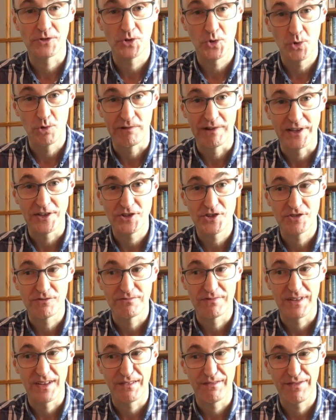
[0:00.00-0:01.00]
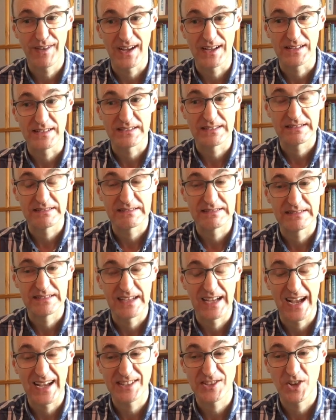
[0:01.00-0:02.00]
storage, in fact,
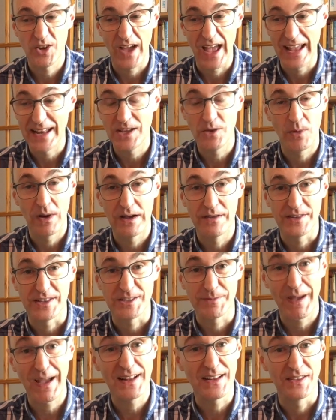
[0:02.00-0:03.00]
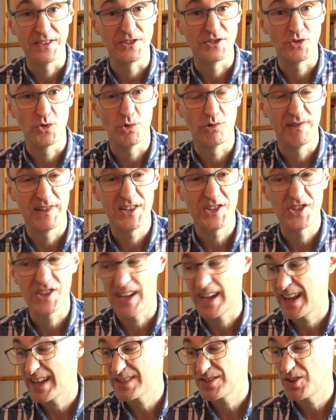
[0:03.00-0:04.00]
it hasn't got any way of expanding the storage,
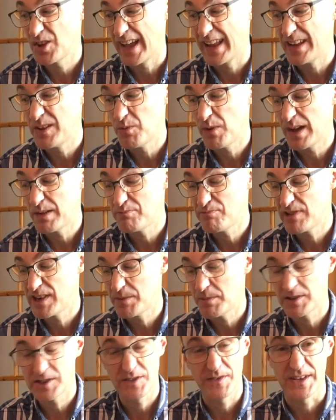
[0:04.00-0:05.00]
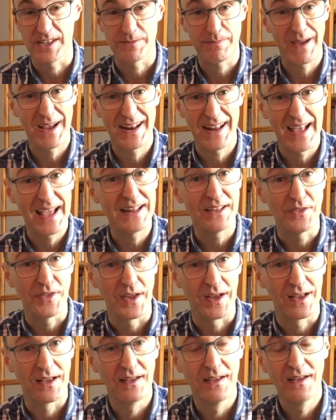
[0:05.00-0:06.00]
it hasn't got any way pretty much of expanding
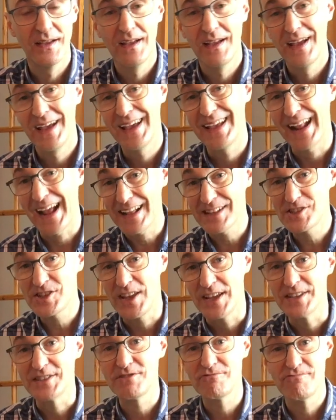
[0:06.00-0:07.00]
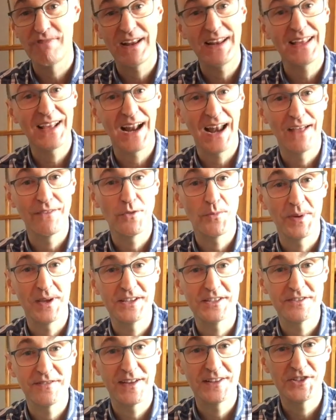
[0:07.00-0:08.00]
anything, it actually is a really clever
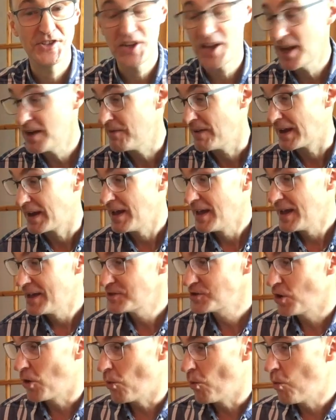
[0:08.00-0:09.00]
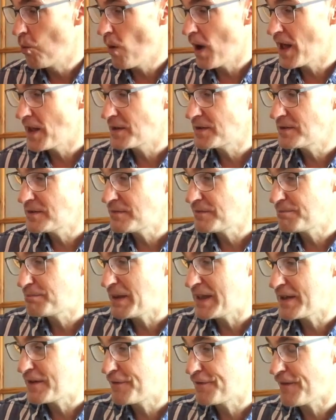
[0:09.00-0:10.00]
piece of engineering. It's got one
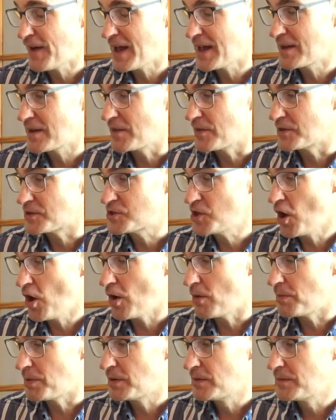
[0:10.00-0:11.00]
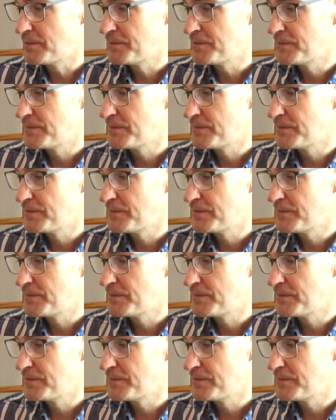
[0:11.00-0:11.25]
big fan at the top,